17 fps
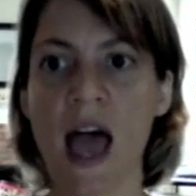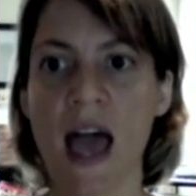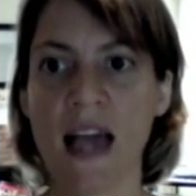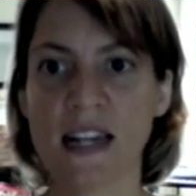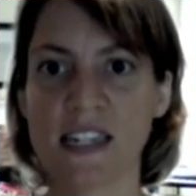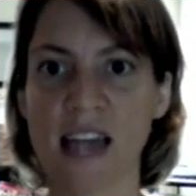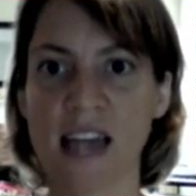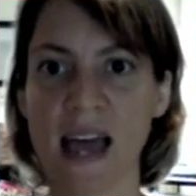
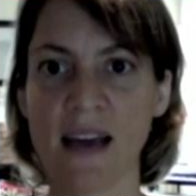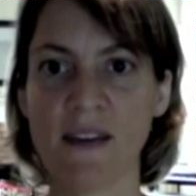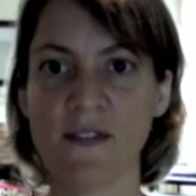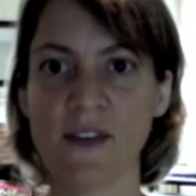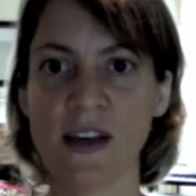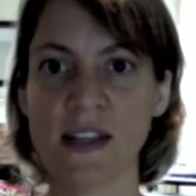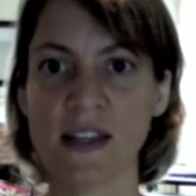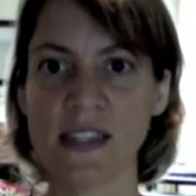Jack
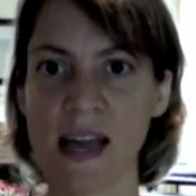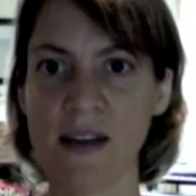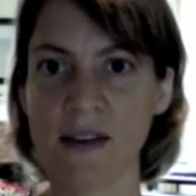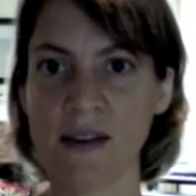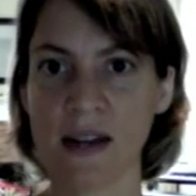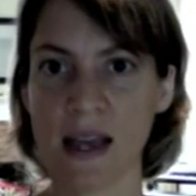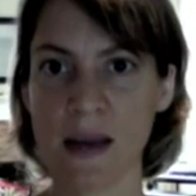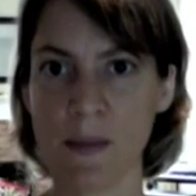fell down
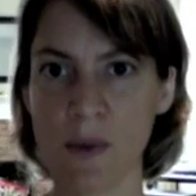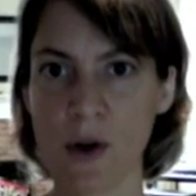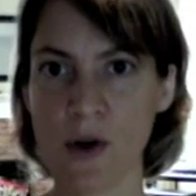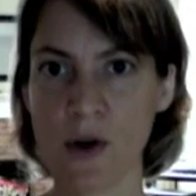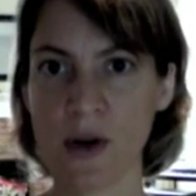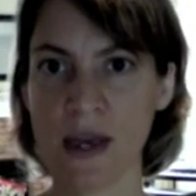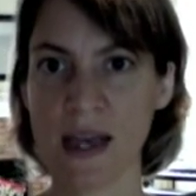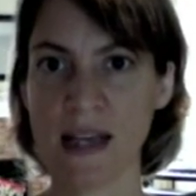and
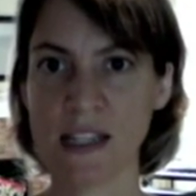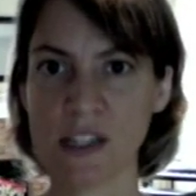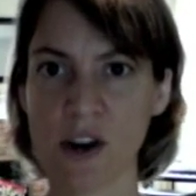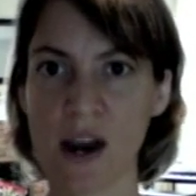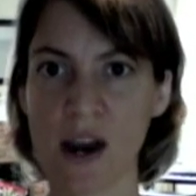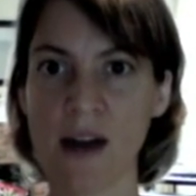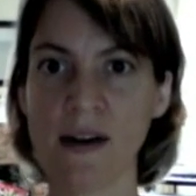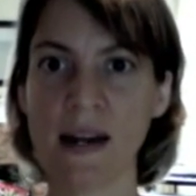broke his
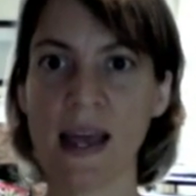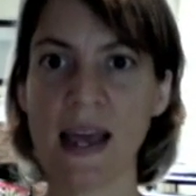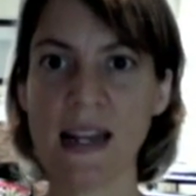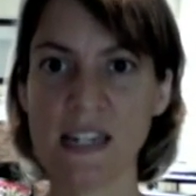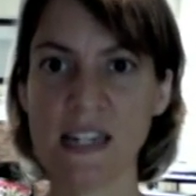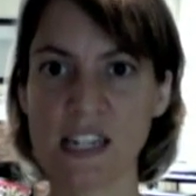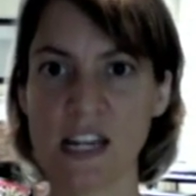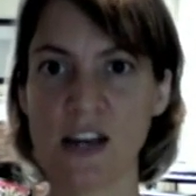crown,
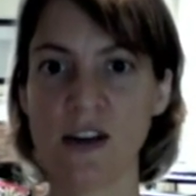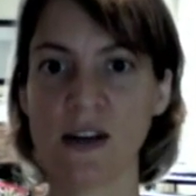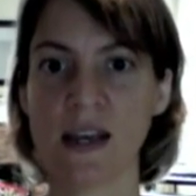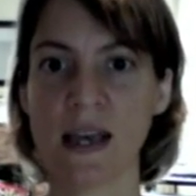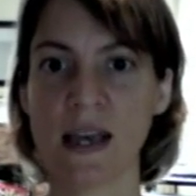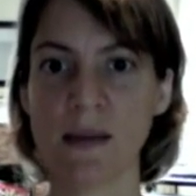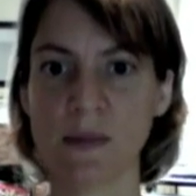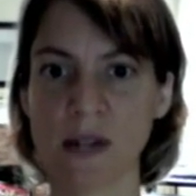and Jill
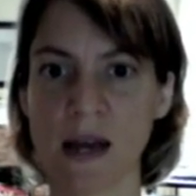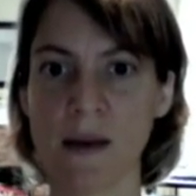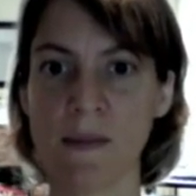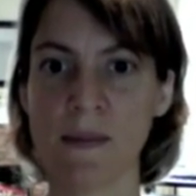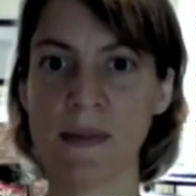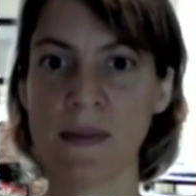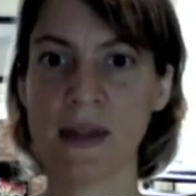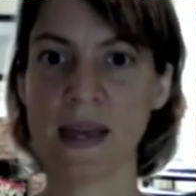came
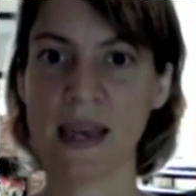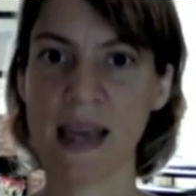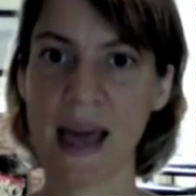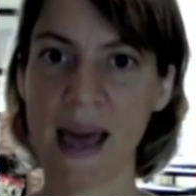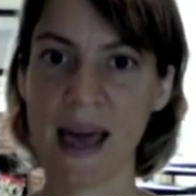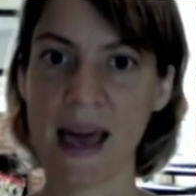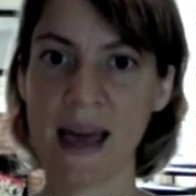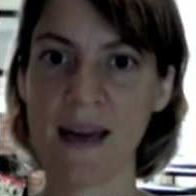tumbling
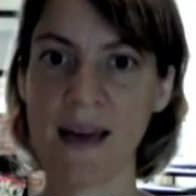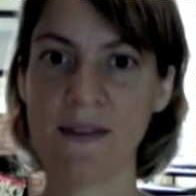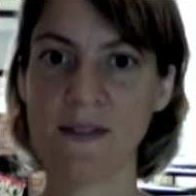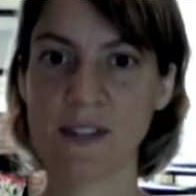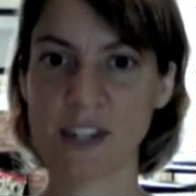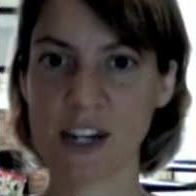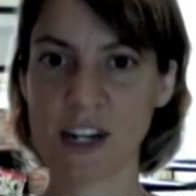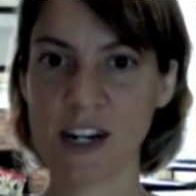
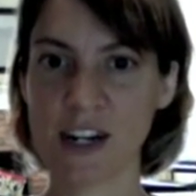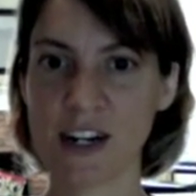after.